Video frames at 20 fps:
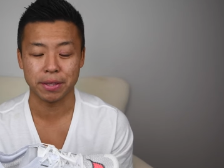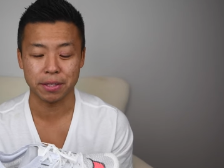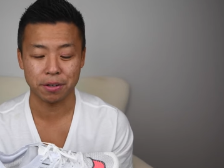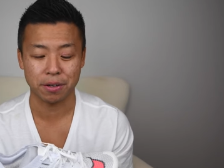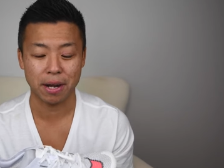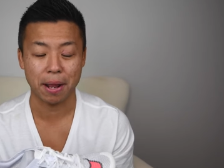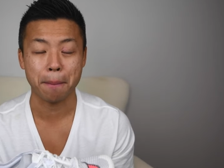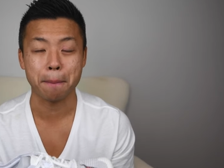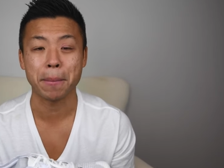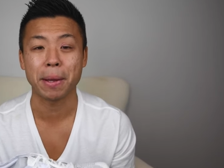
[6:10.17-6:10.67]
and
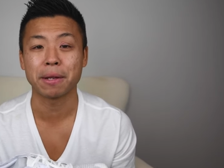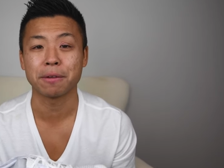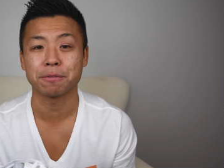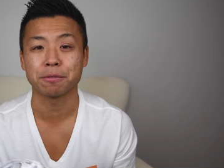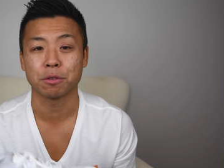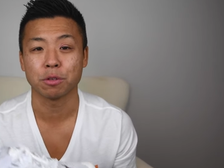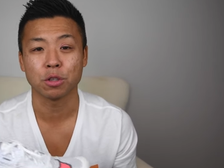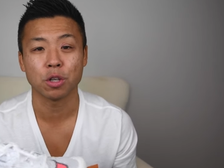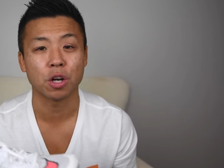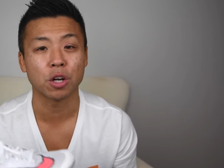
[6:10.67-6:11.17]
they're not
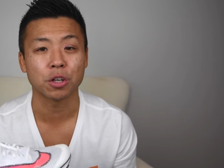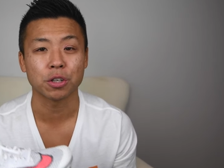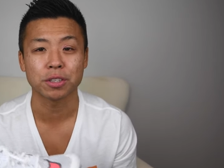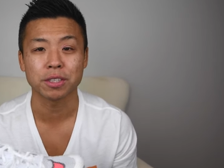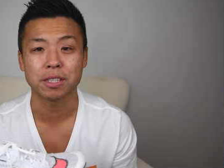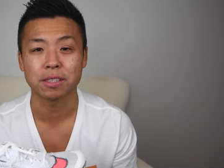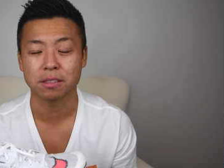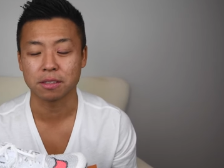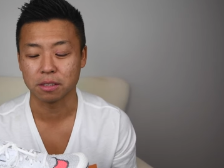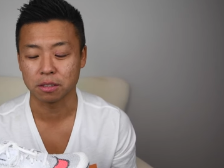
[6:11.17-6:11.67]
meant for longer
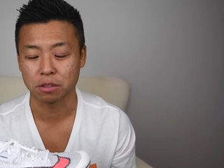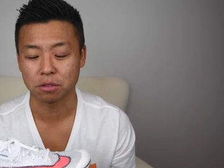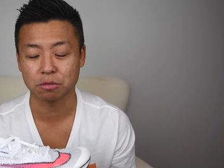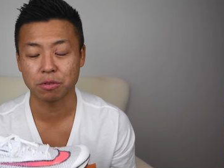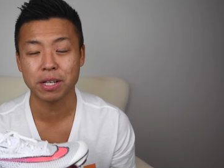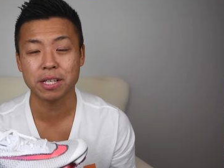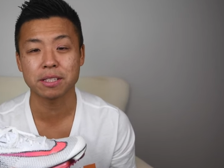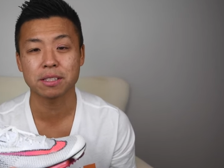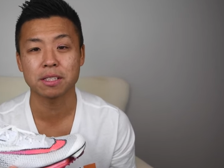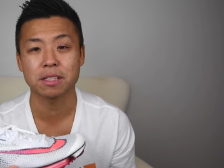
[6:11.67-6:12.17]
distance
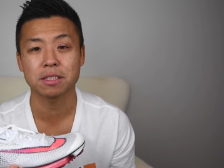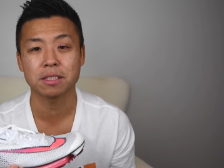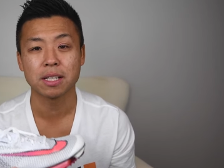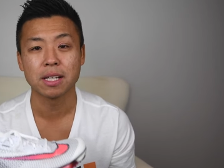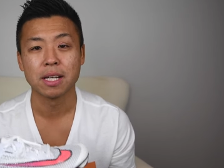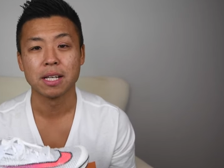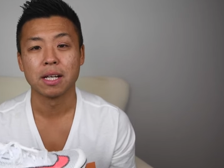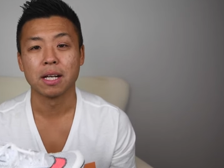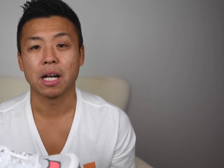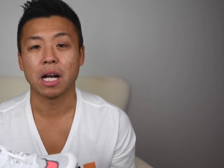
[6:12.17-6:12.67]
races.
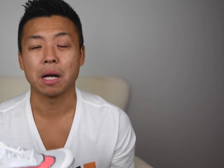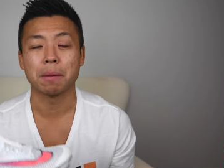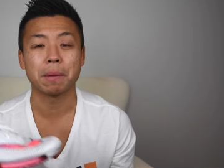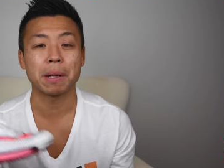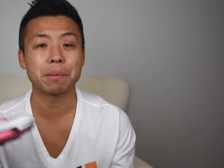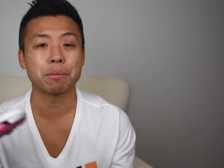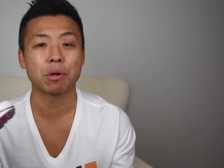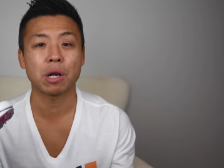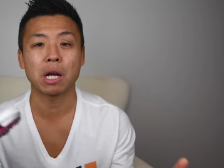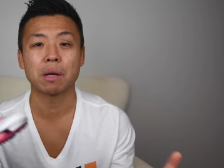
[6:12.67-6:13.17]

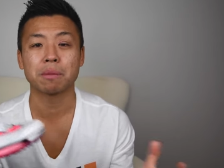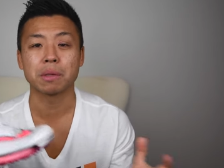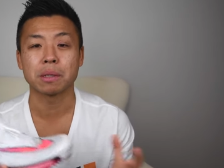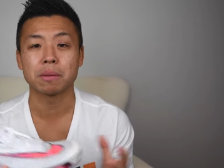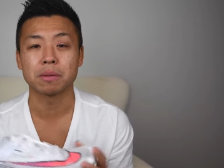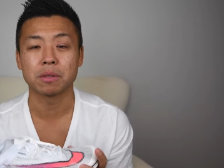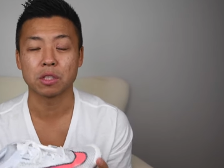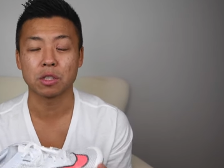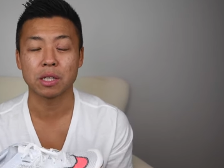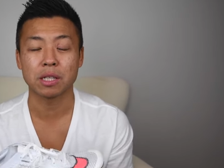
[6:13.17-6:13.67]
I
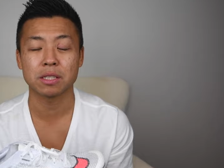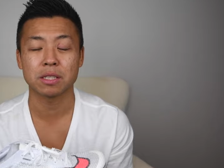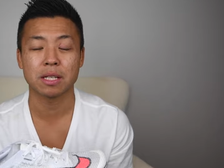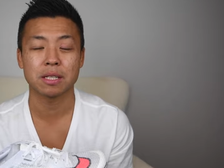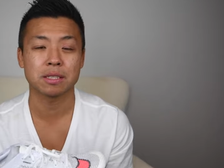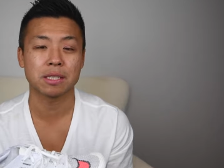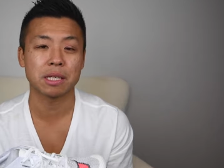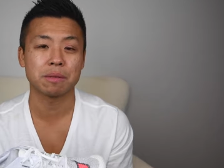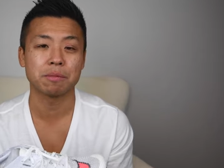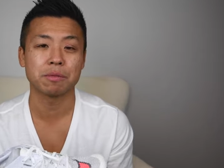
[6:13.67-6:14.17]
probably, you know, as
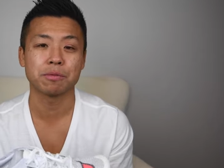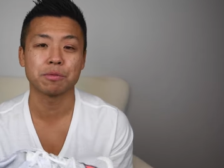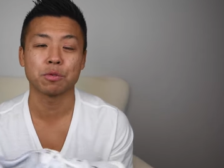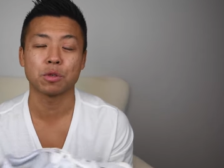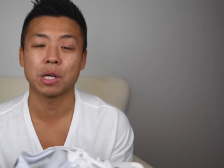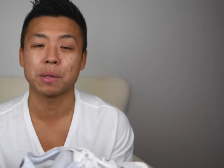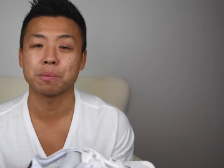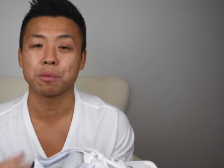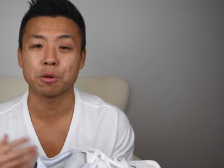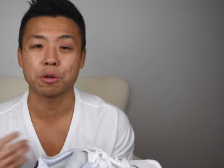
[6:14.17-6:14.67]
I said
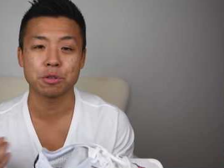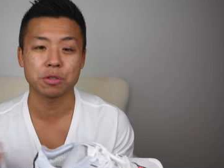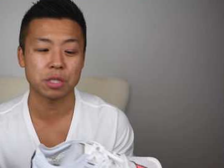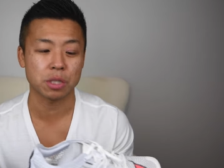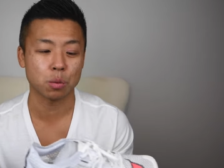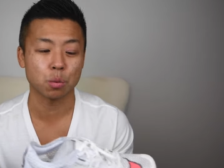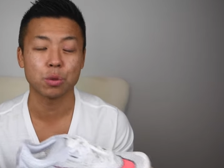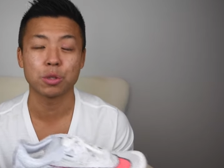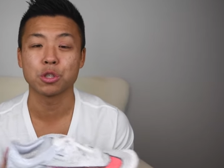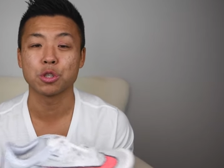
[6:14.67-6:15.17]
before, I
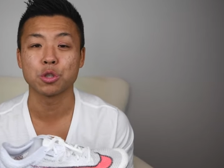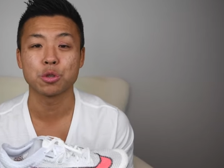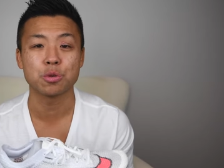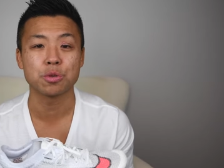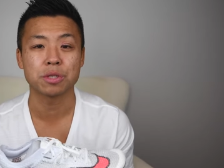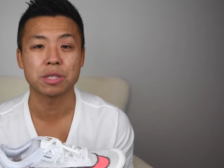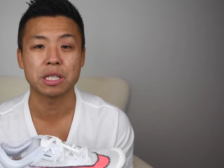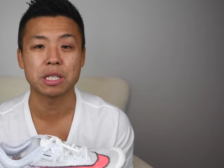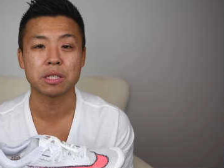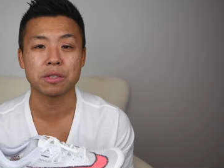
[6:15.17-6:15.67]
personally wouldn't
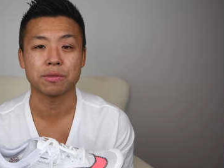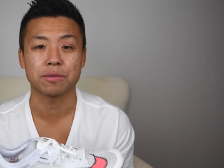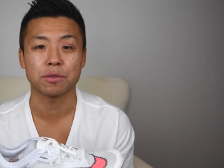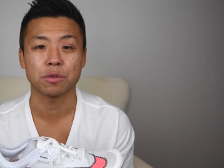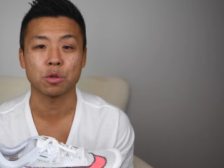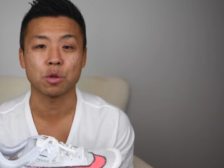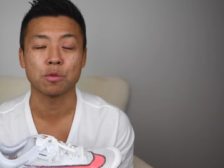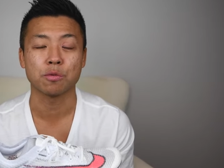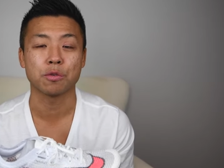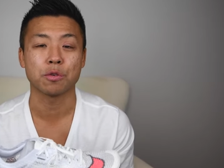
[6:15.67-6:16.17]
use these
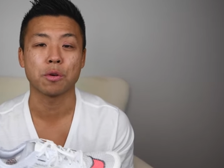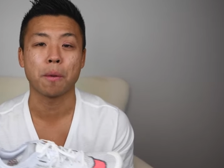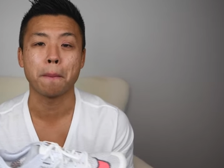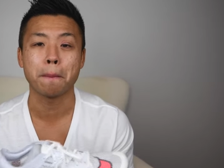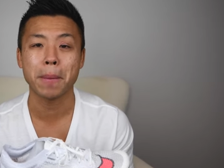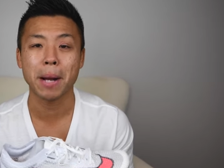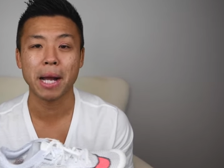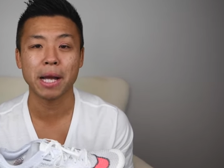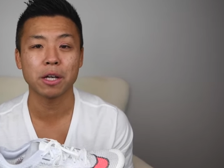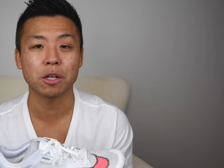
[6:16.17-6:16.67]
for over a
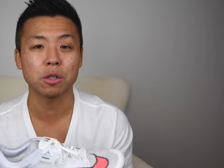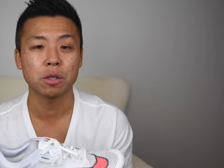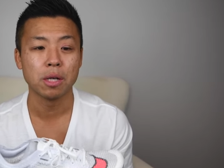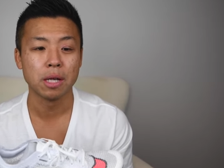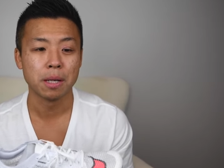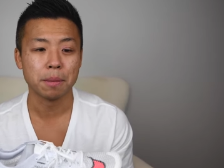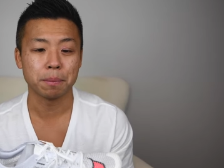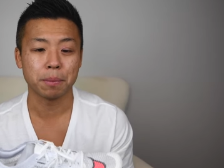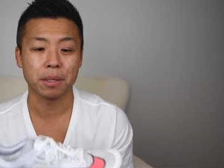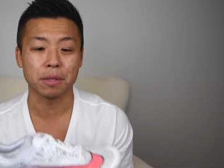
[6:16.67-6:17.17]
mile,
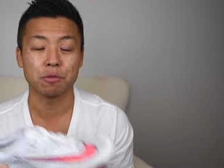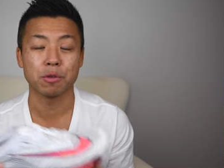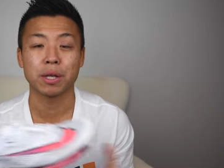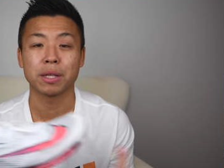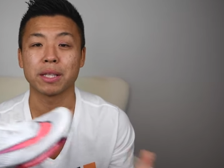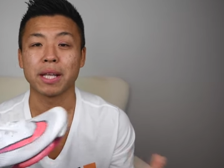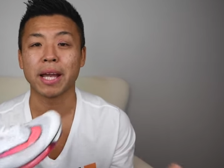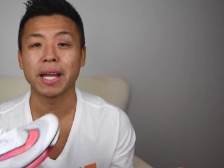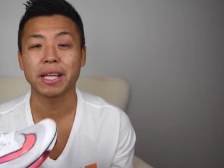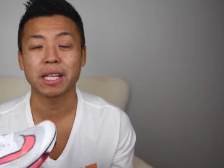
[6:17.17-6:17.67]

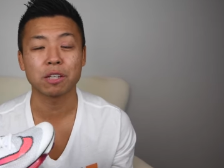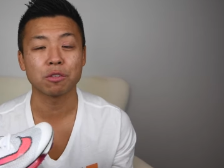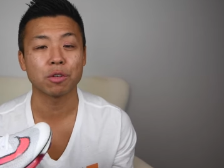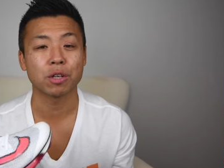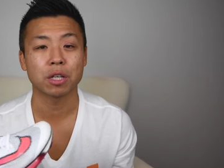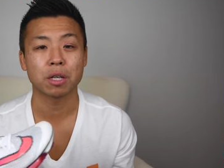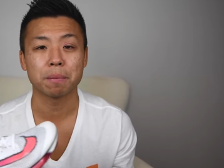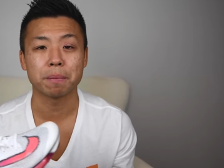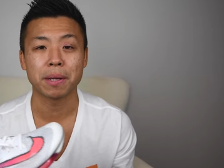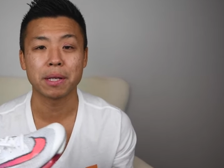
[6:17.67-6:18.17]
but Nike
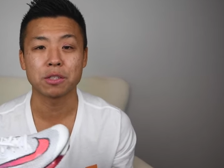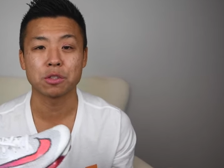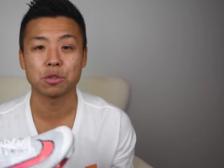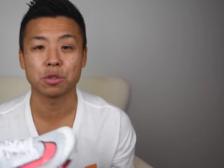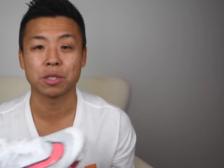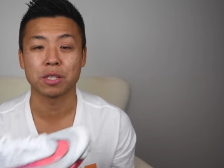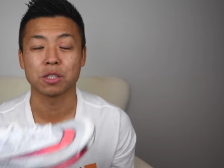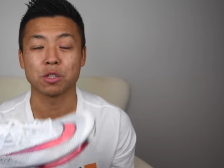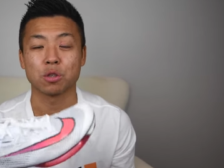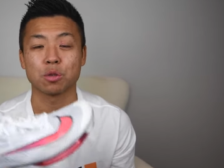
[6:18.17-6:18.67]
recommends
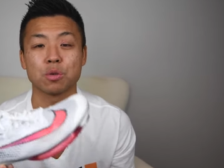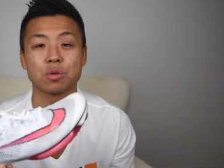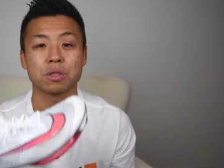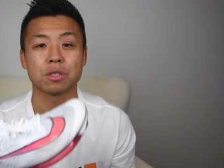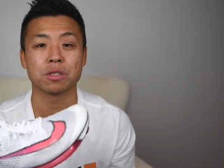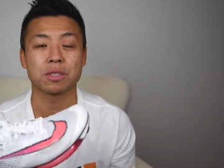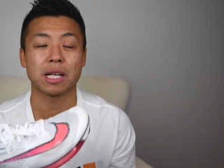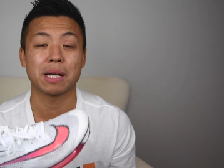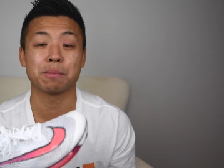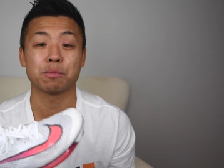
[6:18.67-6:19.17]
you can
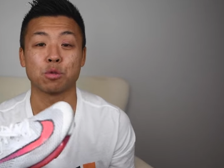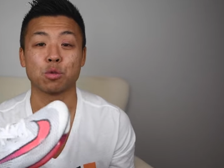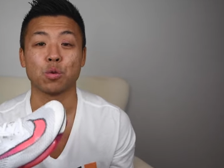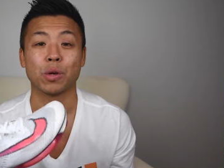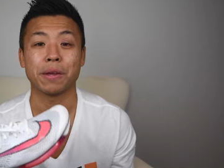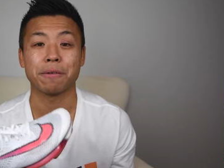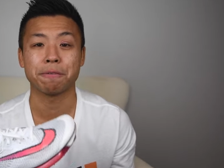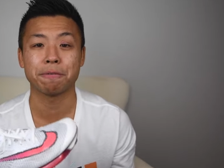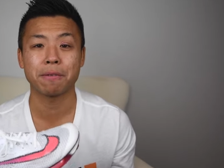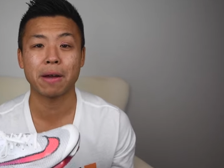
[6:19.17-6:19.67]
use this up
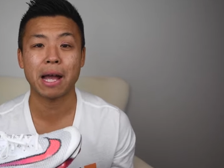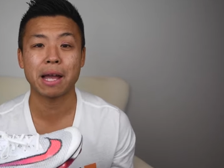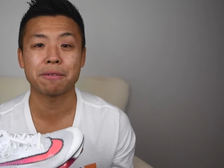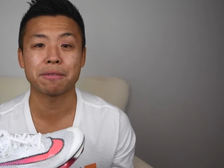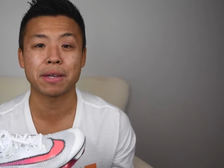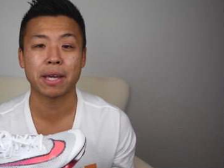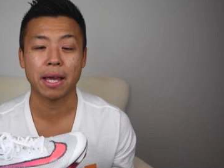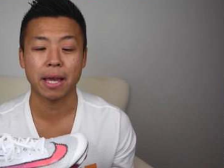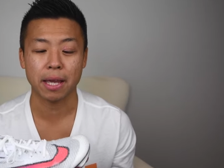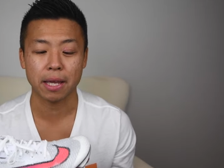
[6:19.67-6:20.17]
to a
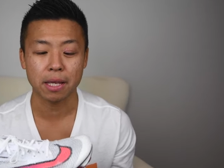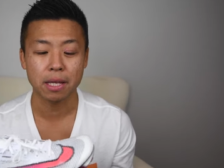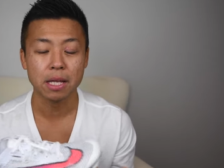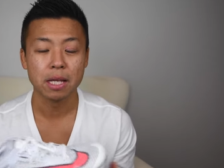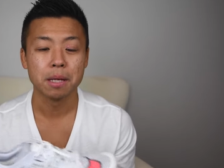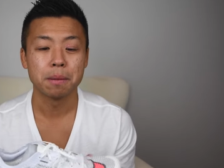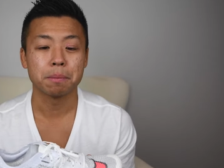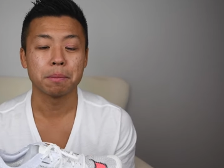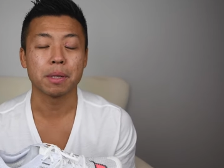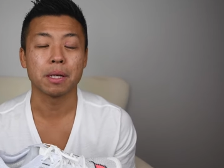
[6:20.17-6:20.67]
5K.
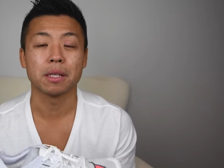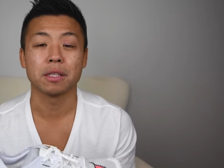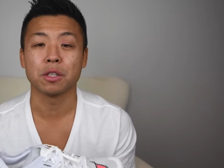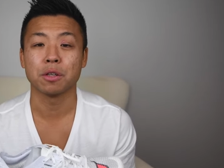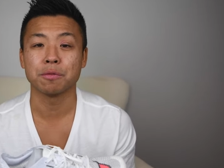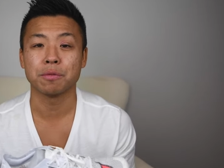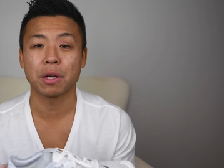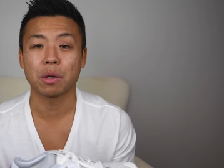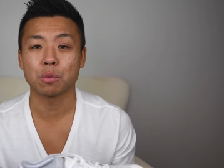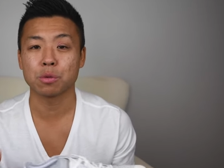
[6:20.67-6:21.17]
But you
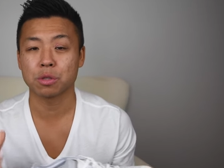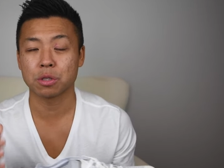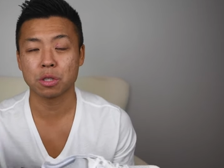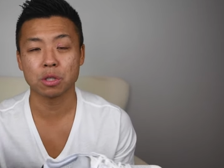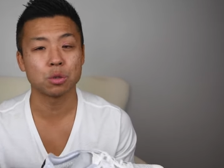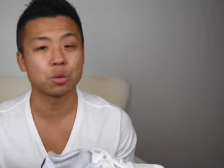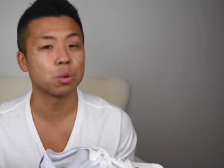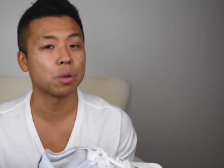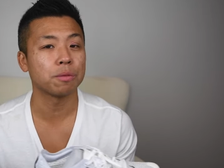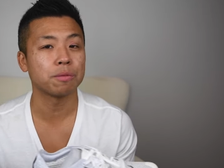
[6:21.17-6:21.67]
know, if I was
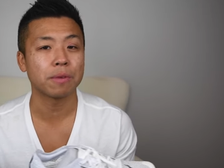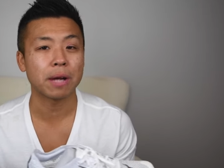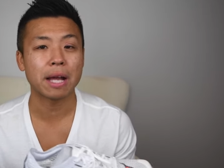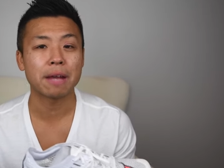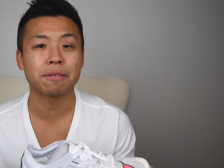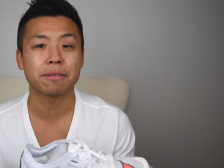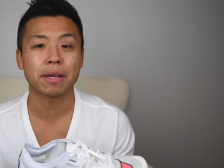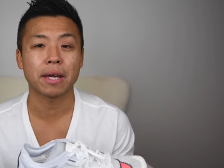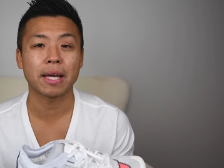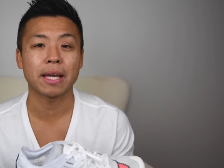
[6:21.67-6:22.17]
gonna do a
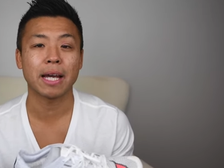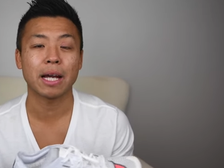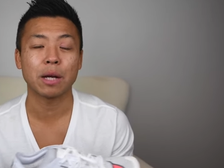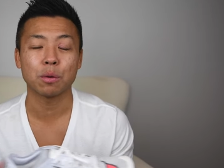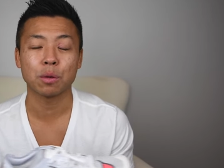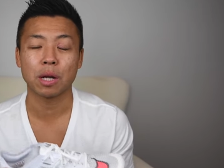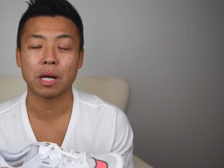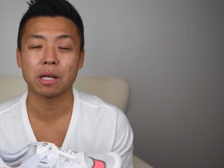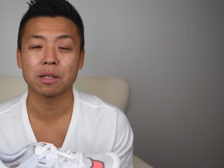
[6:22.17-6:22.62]
5K, I would